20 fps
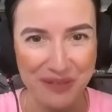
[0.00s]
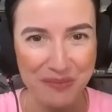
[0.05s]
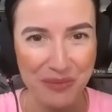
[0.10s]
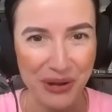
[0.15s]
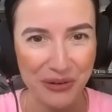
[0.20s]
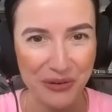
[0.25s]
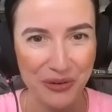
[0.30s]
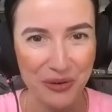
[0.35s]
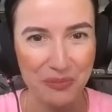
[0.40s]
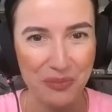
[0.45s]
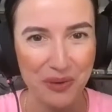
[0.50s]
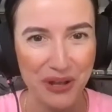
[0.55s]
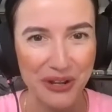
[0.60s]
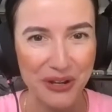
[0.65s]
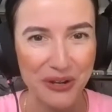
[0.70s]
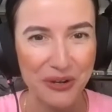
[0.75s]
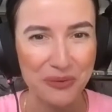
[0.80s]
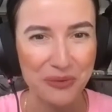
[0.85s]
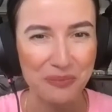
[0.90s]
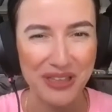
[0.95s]

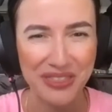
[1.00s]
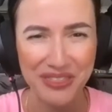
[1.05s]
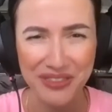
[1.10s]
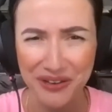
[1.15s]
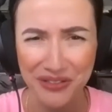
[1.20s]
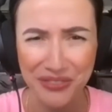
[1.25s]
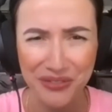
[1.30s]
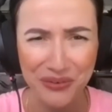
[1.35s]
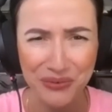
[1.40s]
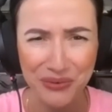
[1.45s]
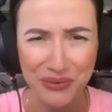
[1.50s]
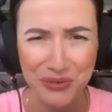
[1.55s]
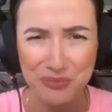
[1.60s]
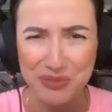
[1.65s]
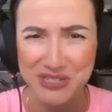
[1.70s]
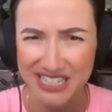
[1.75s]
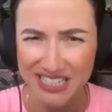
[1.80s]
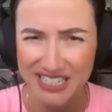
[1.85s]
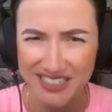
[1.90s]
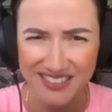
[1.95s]
microbiome and the other group
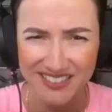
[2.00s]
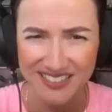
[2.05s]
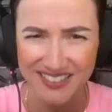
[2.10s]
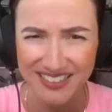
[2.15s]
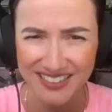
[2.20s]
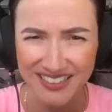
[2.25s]
didn't.